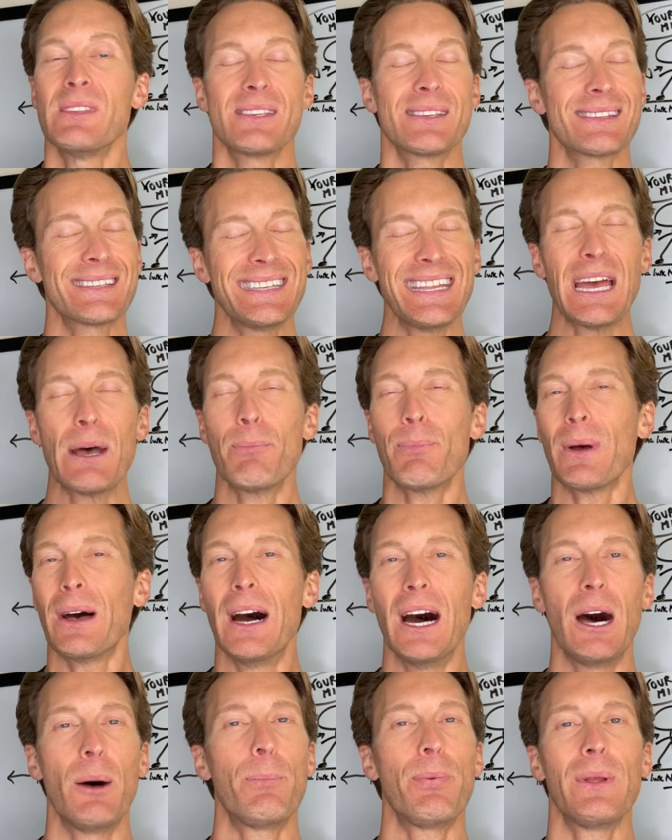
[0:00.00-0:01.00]
Step
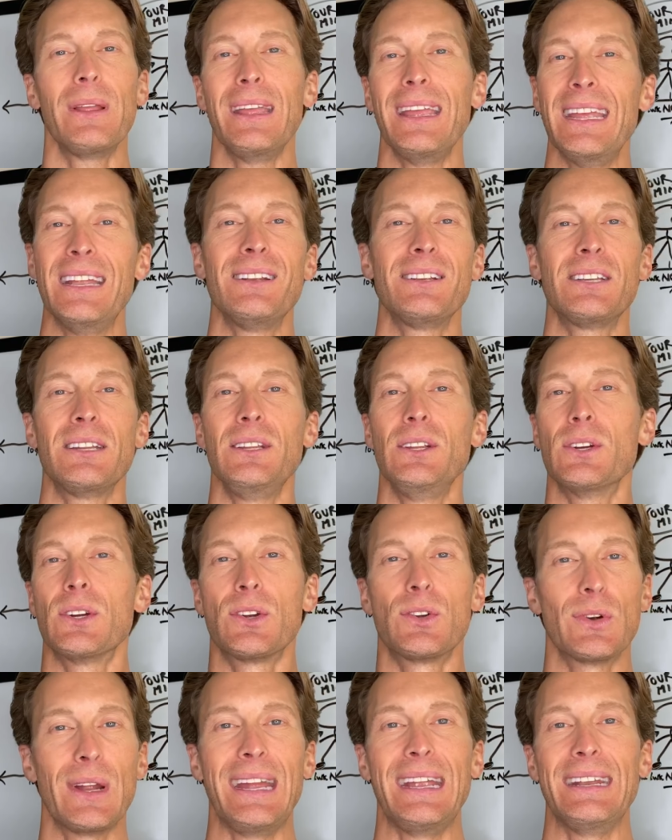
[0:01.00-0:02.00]
up into your
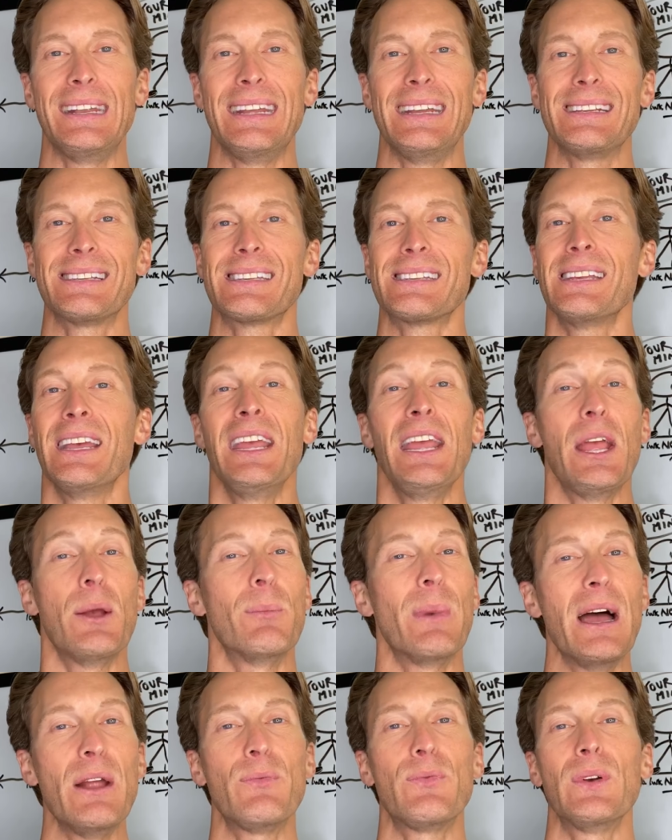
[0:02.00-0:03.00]
greatness. It
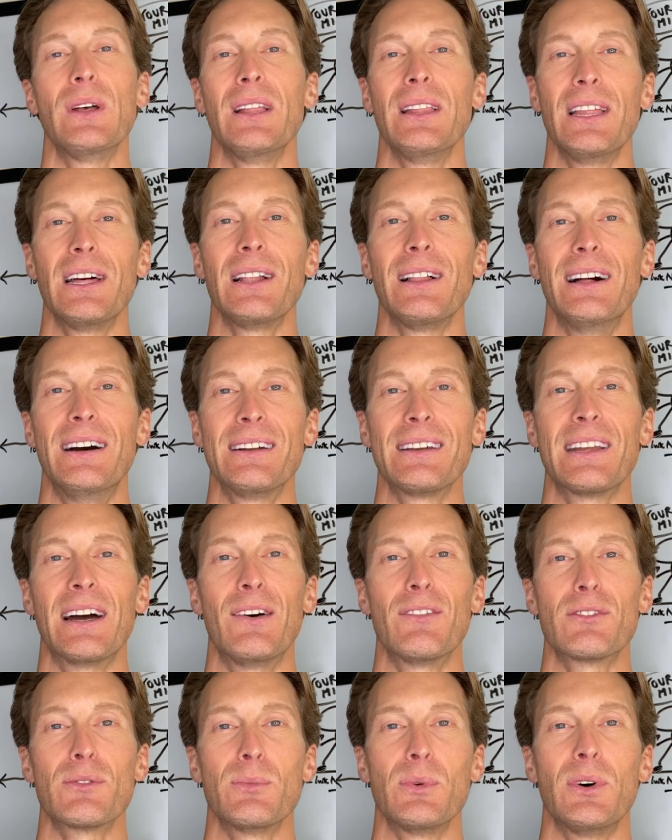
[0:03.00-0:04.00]
might feel a little
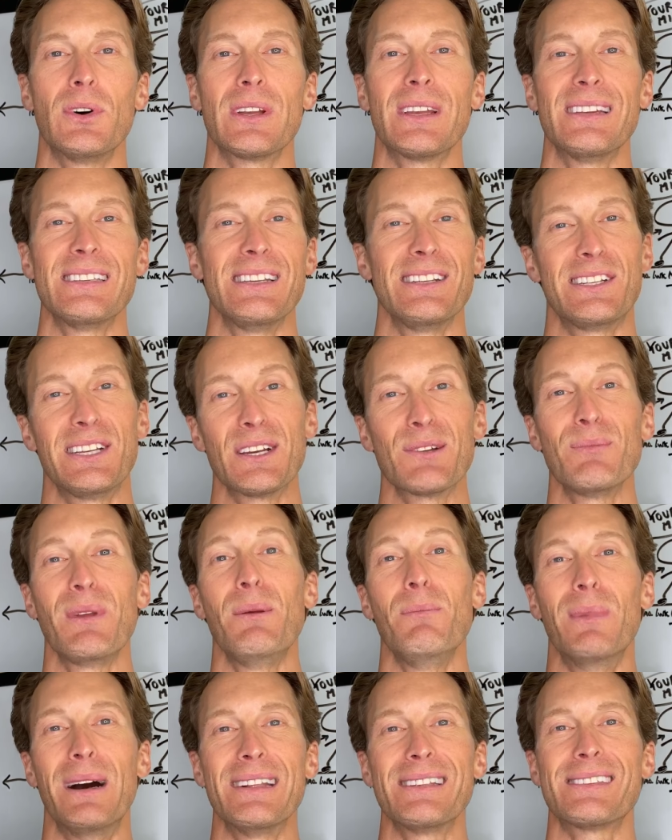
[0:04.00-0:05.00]
uncomfortable because it took me
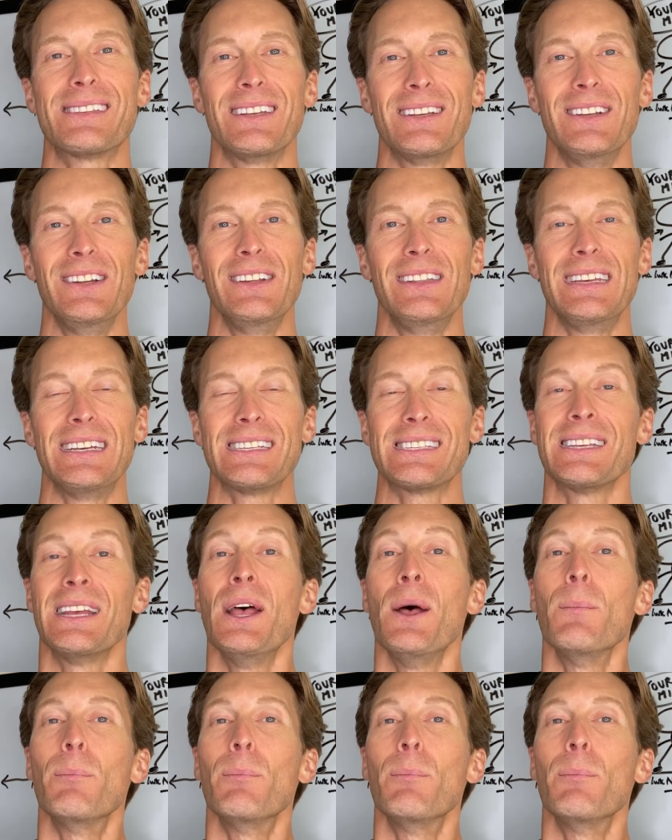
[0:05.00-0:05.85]
months to do this.